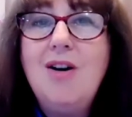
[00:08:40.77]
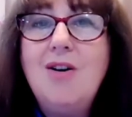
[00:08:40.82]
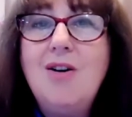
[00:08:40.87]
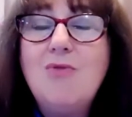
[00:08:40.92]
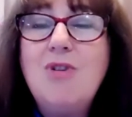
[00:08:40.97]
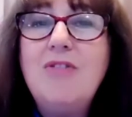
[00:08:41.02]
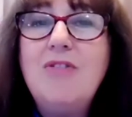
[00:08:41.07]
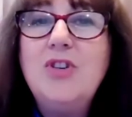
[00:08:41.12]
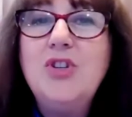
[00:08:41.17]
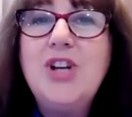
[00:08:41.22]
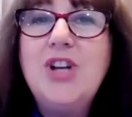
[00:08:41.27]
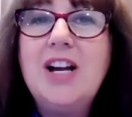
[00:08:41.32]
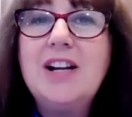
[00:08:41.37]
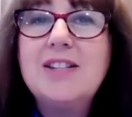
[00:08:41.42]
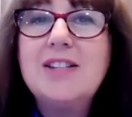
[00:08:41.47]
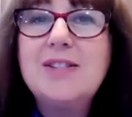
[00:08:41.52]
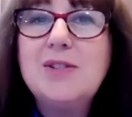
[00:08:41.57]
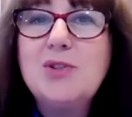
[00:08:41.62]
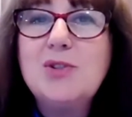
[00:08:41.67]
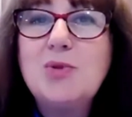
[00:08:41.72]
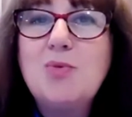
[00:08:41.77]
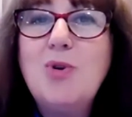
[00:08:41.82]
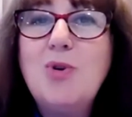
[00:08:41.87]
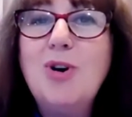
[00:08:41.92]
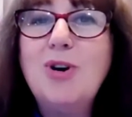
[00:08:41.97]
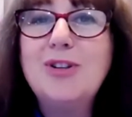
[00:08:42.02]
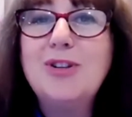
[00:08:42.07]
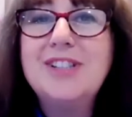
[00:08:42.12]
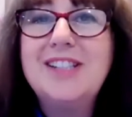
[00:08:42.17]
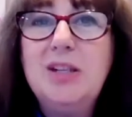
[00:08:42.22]
Reverend Jackson's
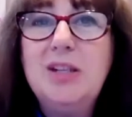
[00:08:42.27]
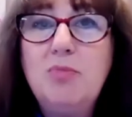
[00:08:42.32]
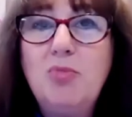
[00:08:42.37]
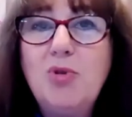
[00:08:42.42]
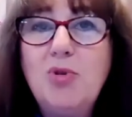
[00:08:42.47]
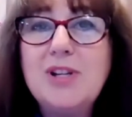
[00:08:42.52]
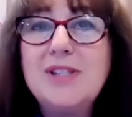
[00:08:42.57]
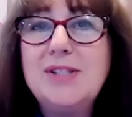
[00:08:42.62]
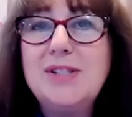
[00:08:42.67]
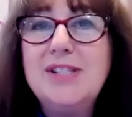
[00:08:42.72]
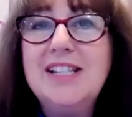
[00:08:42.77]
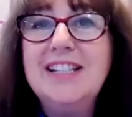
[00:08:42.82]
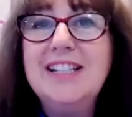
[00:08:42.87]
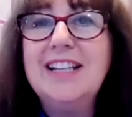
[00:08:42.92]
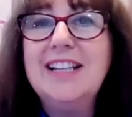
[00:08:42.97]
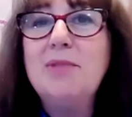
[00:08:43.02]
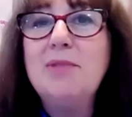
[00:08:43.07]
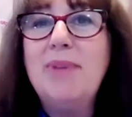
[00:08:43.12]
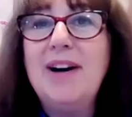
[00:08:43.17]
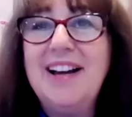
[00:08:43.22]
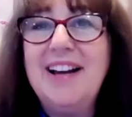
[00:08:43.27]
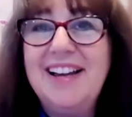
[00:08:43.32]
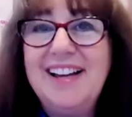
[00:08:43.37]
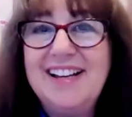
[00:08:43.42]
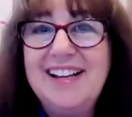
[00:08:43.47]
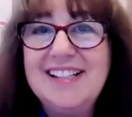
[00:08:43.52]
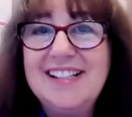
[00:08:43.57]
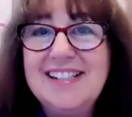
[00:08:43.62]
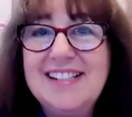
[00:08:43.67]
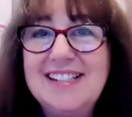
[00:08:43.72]
words keep resonating in my
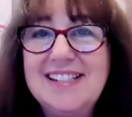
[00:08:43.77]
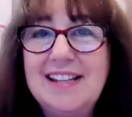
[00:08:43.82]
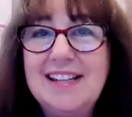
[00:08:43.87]
head.